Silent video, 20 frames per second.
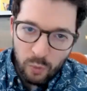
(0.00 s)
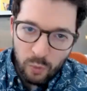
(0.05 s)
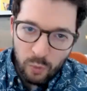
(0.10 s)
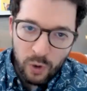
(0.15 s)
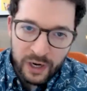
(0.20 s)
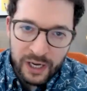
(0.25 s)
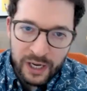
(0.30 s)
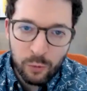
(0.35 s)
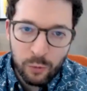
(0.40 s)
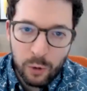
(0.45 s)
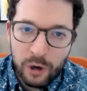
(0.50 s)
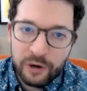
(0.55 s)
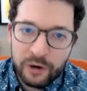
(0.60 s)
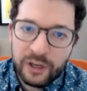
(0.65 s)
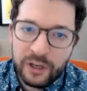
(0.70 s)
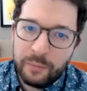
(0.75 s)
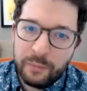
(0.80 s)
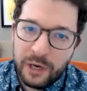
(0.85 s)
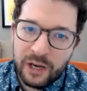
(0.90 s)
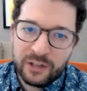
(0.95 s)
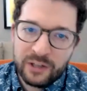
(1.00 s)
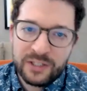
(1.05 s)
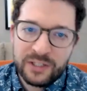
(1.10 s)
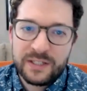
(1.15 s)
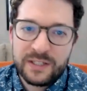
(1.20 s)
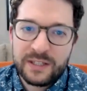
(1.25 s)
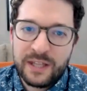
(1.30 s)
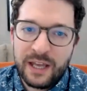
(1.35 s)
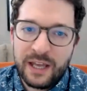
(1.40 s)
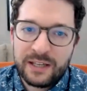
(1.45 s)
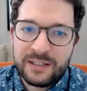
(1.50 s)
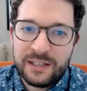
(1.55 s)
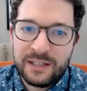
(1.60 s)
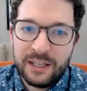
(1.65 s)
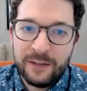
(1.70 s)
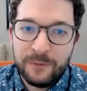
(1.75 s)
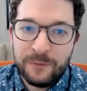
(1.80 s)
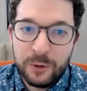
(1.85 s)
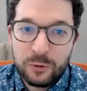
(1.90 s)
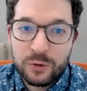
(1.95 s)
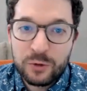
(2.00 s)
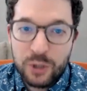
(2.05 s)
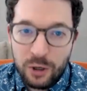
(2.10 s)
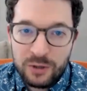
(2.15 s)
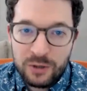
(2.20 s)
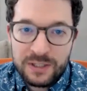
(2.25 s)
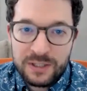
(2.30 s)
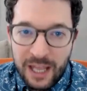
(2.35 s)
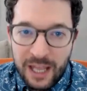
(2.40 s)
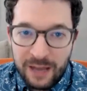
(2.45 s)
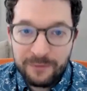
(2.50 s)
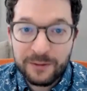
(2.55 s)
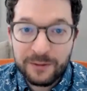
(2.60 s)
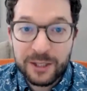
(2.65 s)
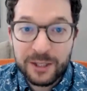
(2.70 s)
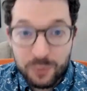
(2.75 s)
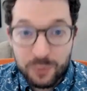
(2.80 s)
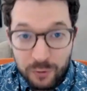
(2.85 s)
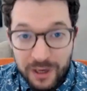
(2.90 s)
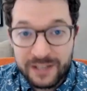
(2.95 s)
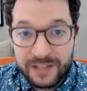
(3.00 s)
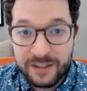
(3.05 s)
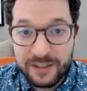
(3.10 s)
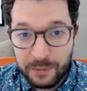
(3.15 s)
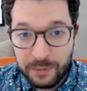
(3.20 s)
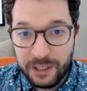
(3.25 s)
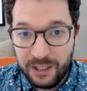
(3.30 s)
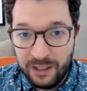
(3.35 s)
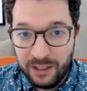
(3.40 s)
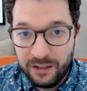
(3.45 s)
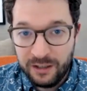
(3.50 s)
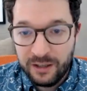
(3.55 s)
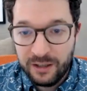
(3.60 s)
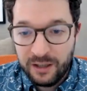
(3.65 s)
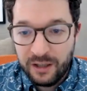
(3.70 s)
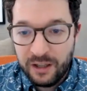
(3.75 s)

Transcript: what I worry about is that if you don't have this recipe,